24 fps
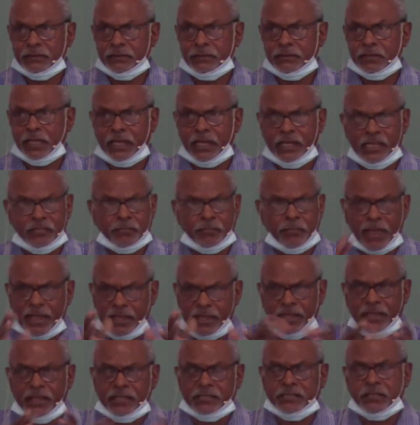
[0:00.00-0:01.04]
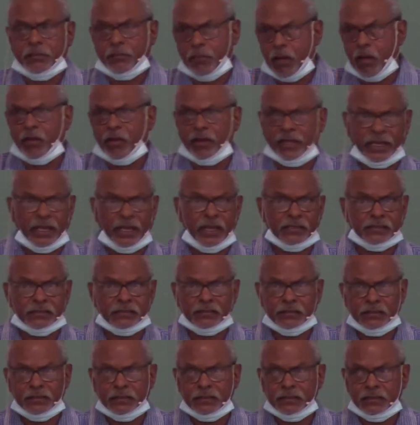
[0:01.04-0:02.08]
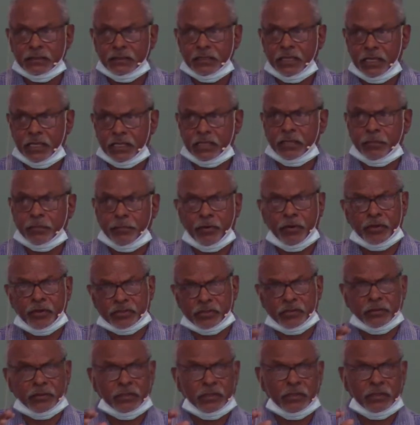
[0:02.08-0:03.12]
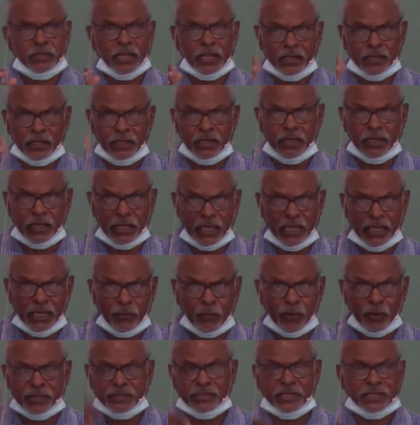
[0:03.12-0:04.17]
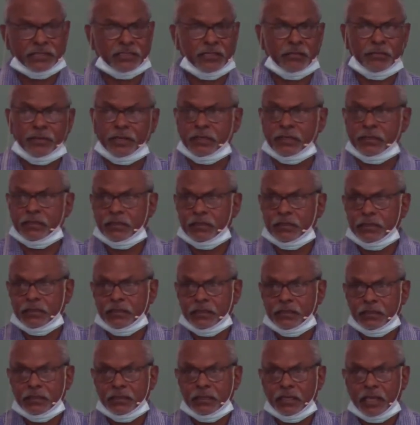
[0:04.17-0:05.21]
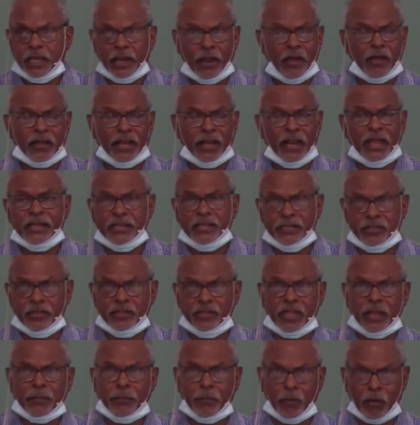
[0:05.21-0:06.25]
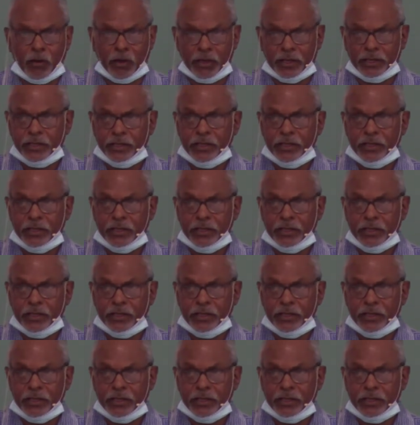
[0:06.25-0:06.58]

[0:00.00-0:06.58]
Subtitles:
And he's making us and molding us into the person that he wants us to be. And I can only do that by